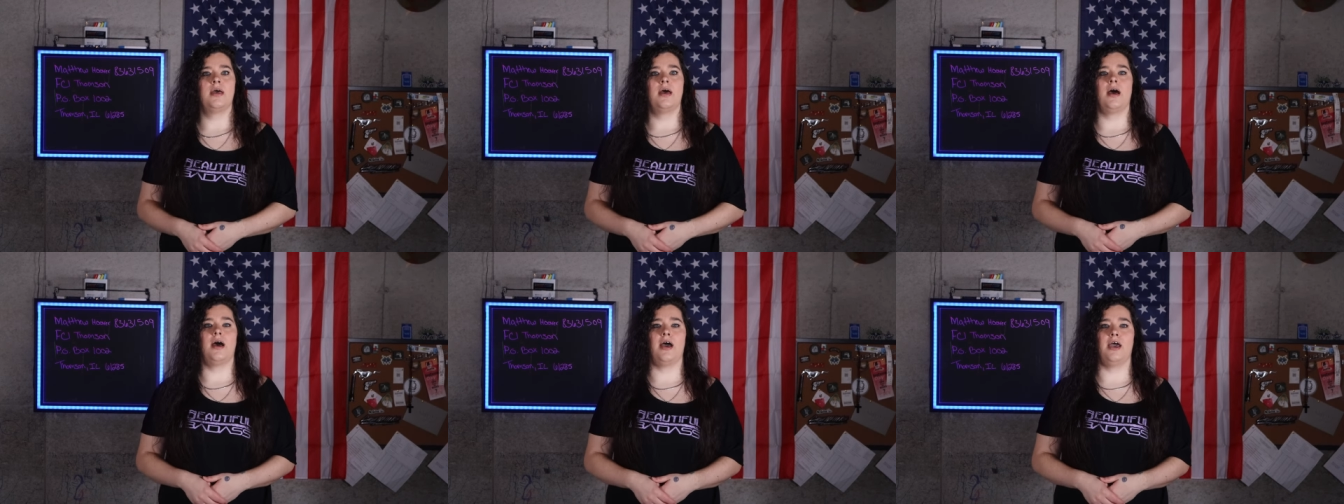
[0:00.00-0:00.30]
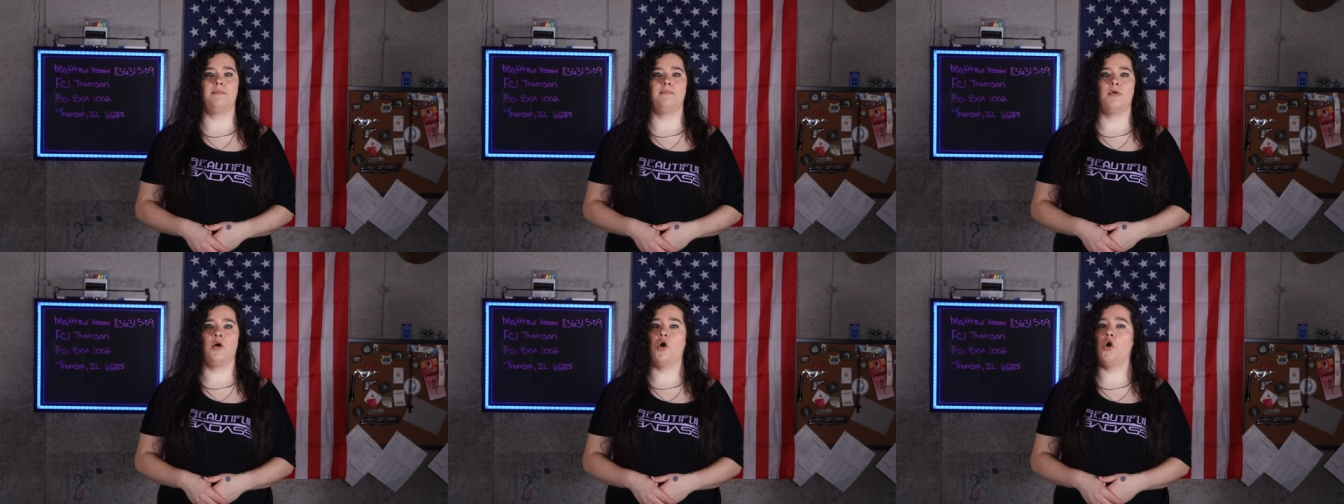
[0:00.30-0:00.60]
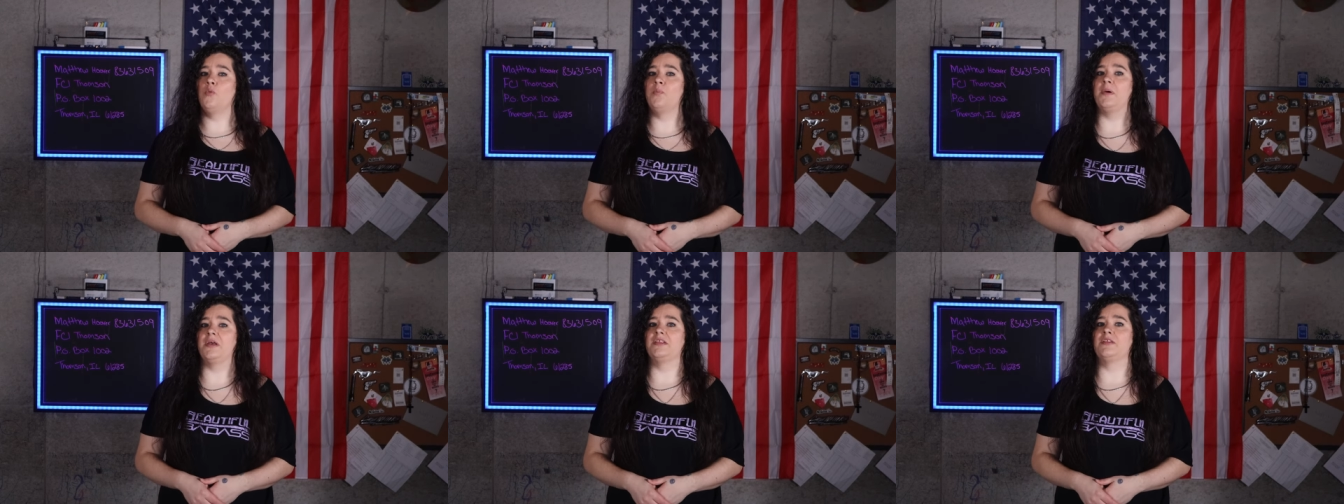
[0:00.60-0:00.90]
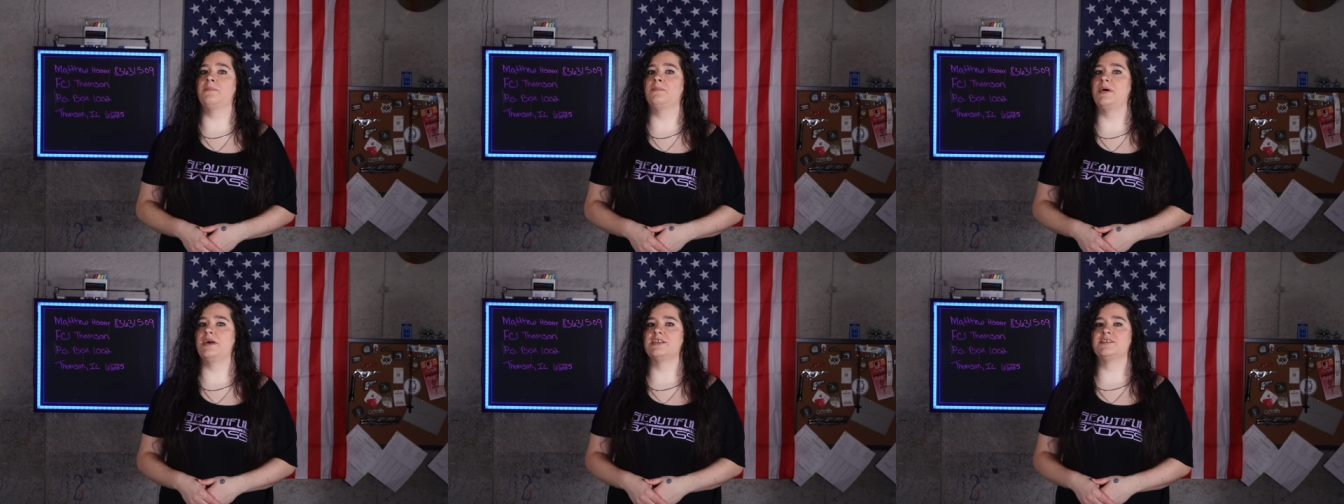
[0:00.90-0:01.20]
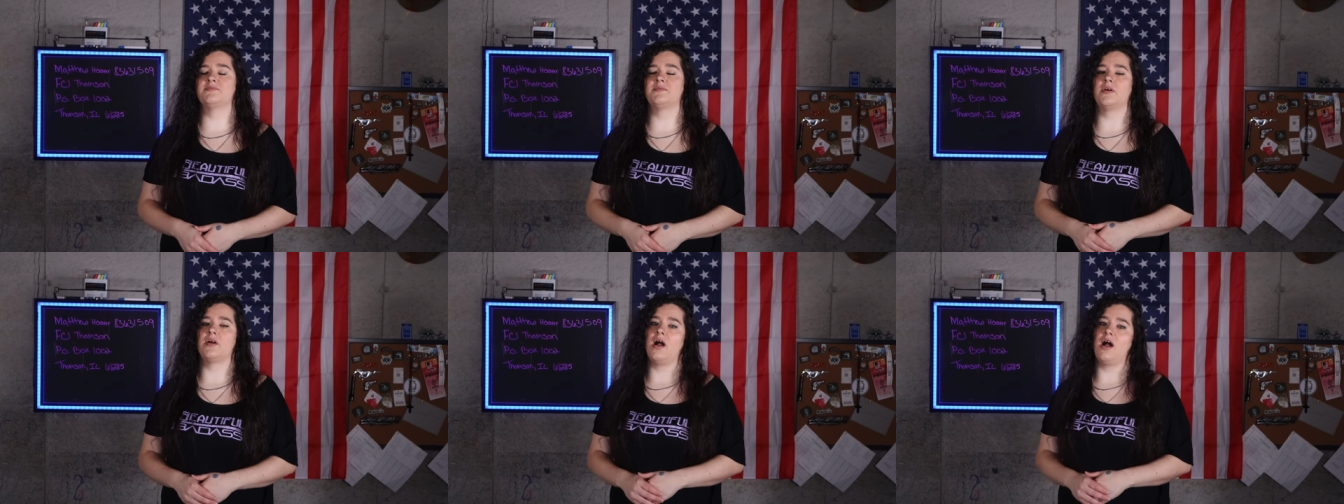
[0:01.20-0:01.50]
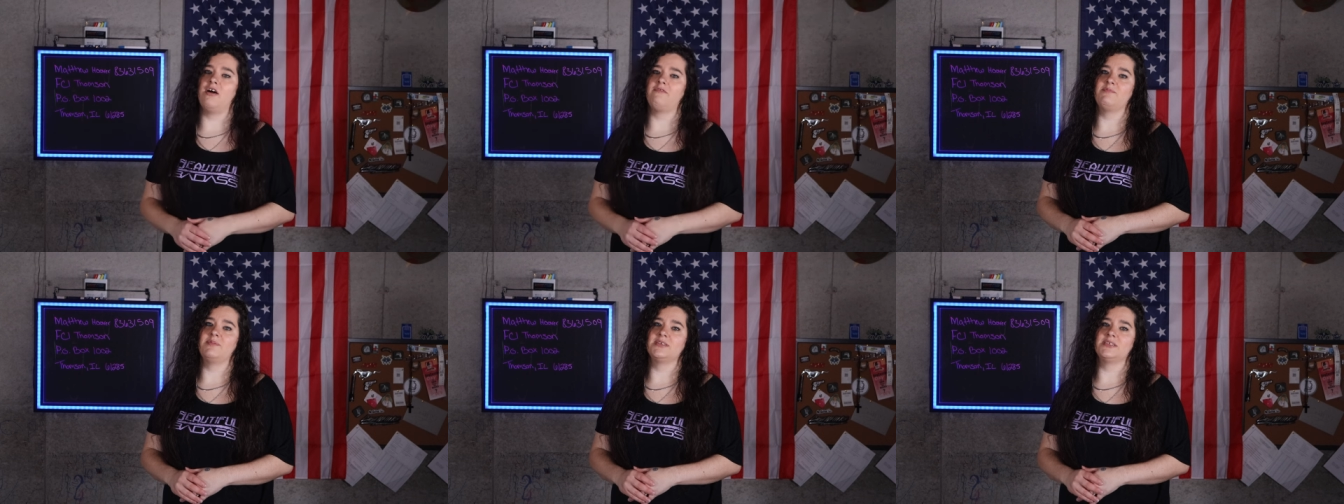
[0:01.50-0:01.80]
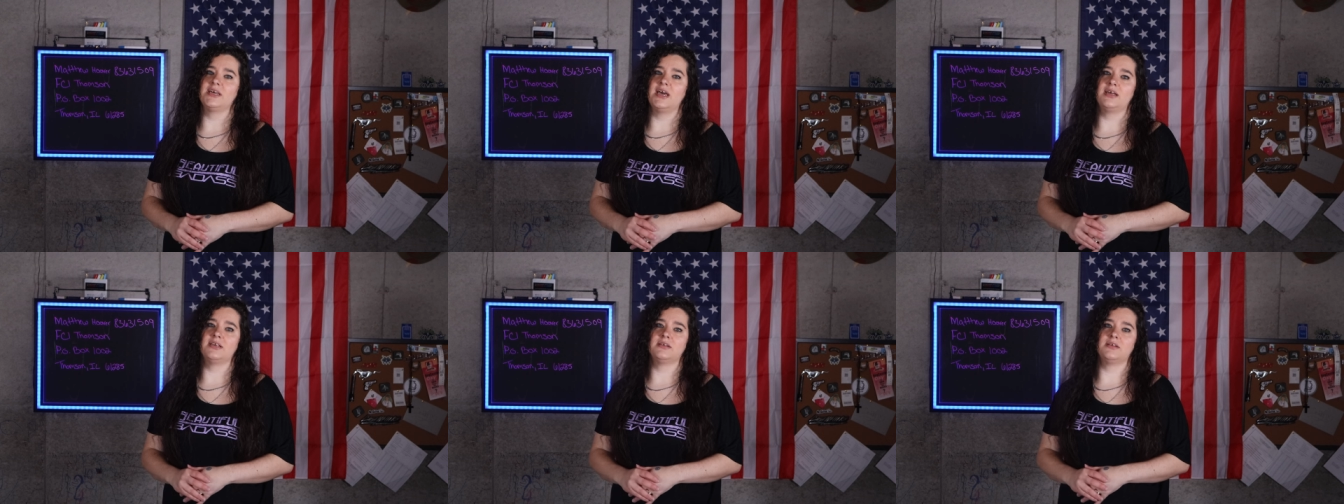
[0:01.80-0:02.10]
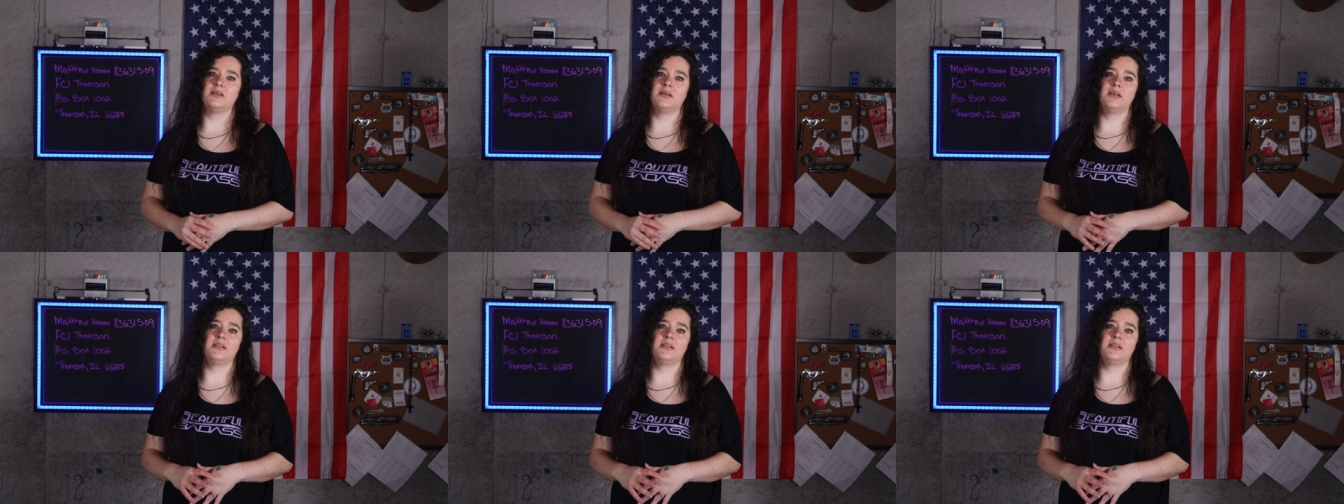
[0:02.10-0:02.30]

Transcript: I'm hoping the best for Hoffman Tactical